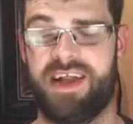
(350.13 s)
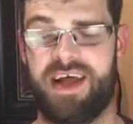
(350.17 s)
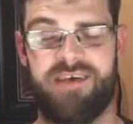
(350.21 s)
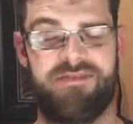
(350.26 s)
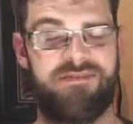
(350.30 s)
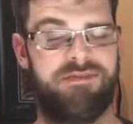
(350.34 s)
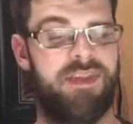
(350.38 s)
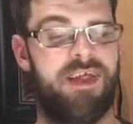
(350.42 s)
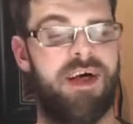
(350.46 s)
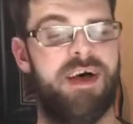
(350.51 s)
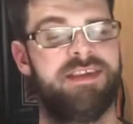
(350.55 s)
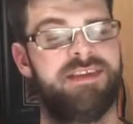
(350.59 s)

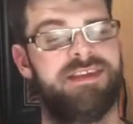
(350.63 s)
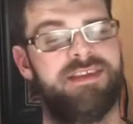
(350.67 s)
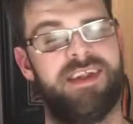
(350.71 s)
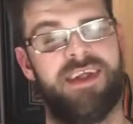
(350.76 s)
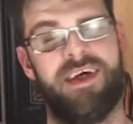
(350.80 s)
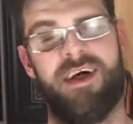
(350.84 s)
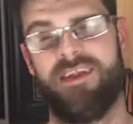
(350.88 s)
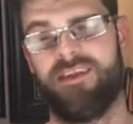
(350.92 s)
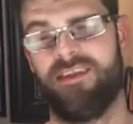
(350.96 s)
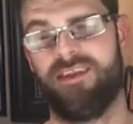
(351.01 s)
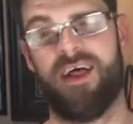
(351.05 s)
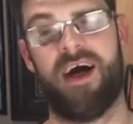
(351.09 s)
I've lost
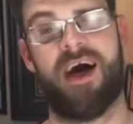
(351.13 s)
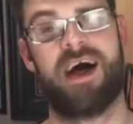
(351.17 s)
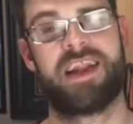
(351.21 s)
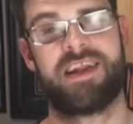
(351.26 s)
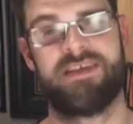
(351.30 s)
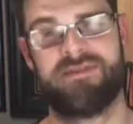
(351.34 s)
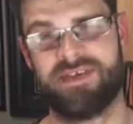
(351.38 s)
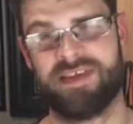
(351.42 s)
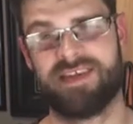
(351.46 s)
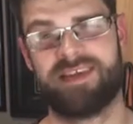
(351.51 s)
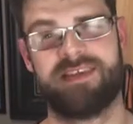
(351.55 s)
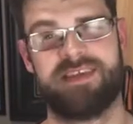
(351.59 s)
a lot
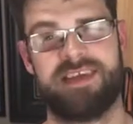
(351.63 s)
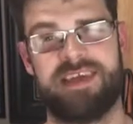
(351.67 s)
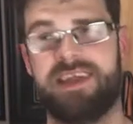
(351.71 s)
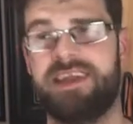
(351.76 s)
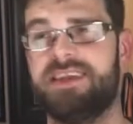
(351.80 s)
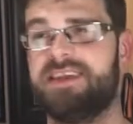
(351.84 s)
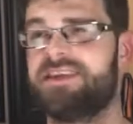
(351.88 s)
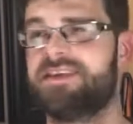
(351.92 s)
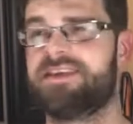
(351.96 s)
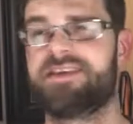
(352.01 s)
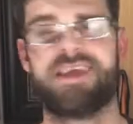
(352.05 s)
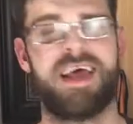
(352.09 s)
of it
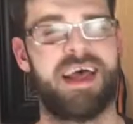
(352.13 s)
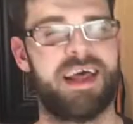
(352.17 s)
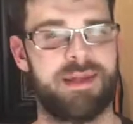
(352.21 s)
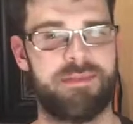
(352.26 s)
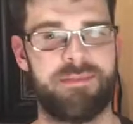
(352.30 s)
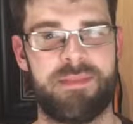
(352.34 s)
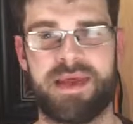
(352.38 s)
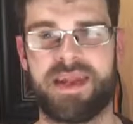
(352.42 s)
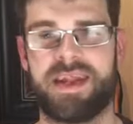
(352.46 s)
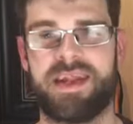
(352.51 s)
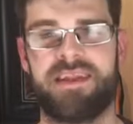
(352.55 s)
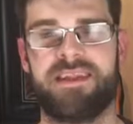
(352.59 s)
since,
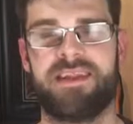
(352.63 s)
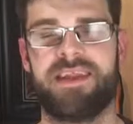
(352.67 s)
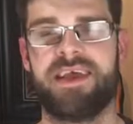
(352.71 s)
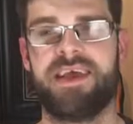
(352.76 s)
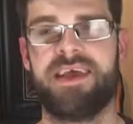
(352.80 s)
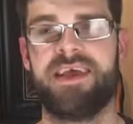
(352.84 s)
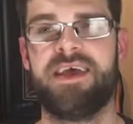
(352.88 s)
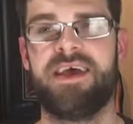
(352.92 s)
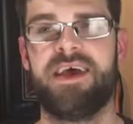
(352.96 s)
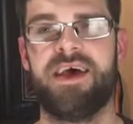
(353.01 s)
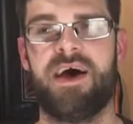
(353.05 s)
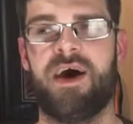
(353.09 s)

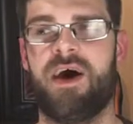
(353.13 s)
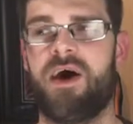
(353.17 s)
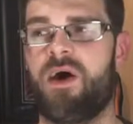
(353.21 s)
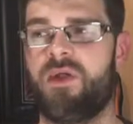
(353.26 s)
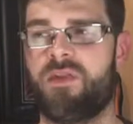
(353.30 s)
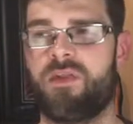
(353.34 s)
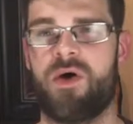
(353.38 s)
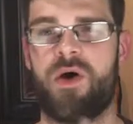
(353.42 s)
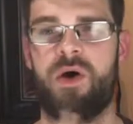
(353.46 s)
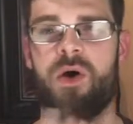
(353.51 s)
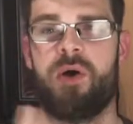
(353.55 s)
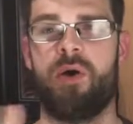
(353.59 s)
admittedly,
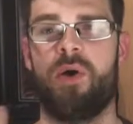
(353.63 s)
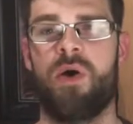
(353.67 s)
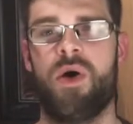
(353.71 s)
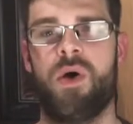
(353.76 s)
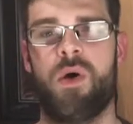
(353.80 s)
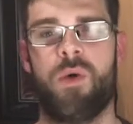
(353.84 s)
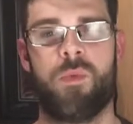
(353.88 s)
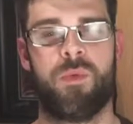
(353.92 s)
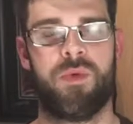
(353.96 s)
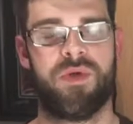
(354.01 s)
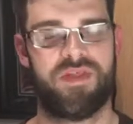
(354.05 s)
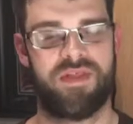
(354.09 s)
although
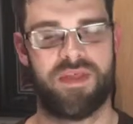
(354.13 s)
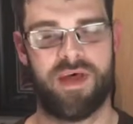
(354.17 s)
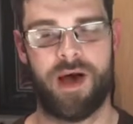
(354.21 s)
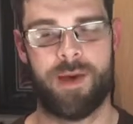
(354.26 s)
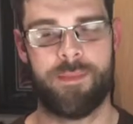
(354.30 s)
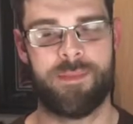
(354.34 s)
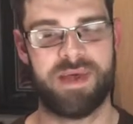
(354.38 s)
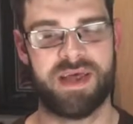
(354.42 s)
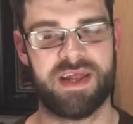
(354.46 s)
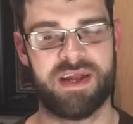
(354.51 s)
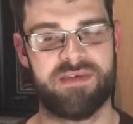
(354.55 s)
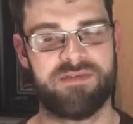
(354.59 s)
with
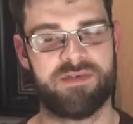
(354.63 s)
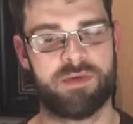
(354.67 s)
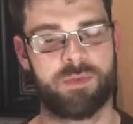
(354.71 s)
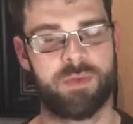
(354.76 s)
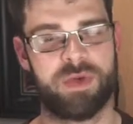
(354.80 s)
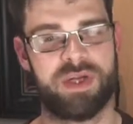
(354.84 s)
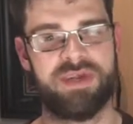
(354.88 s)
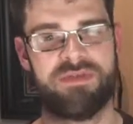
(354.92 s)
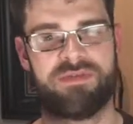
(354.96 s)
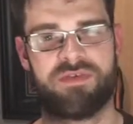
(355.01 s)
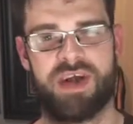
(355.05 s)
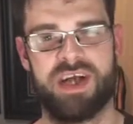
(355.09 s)
a bit of a
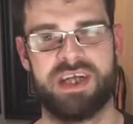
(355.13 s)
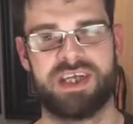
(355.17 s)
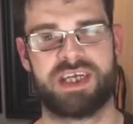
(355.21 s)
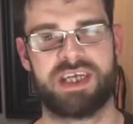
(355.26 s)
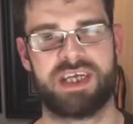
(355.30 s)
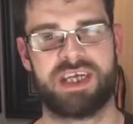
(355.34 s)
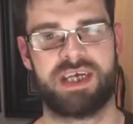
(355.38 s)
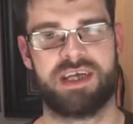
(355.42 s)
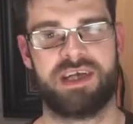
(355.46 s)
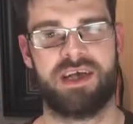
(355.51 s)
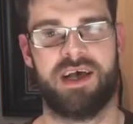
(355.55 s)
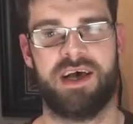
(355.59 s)

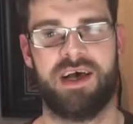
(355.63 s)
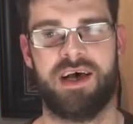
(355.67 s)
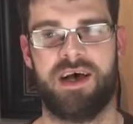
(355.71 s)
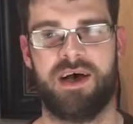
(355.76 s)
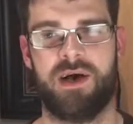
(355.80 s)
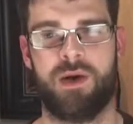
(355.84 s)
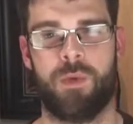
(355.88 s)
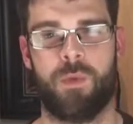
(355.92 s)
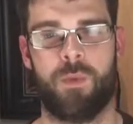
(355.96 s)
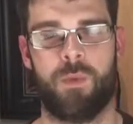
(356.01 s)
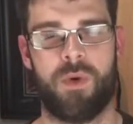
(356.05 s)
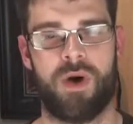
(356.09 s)
refreshing
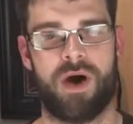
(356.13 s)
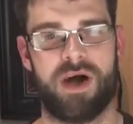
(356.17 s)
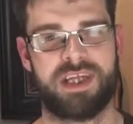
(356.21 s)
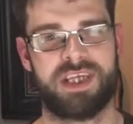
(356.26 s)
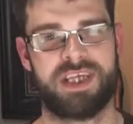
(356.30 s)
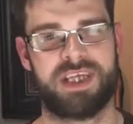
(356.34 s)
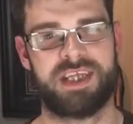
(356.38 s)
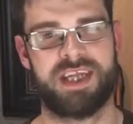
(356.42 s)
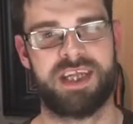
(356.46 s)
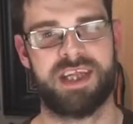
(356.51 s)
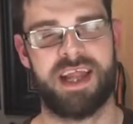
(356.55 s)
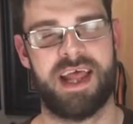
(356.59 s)

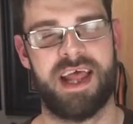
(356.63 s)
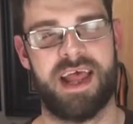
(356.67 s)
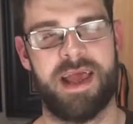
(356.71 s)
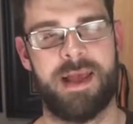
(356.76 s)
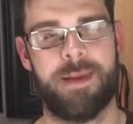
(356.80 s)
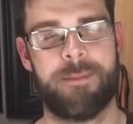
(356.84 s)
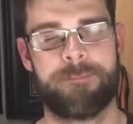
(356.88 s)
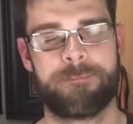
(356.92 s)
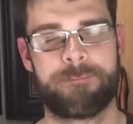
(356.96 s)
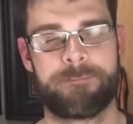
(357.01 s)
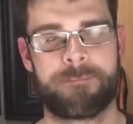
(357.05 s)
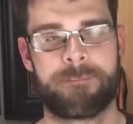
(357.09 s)
watch
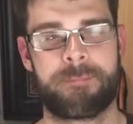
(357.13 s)
today,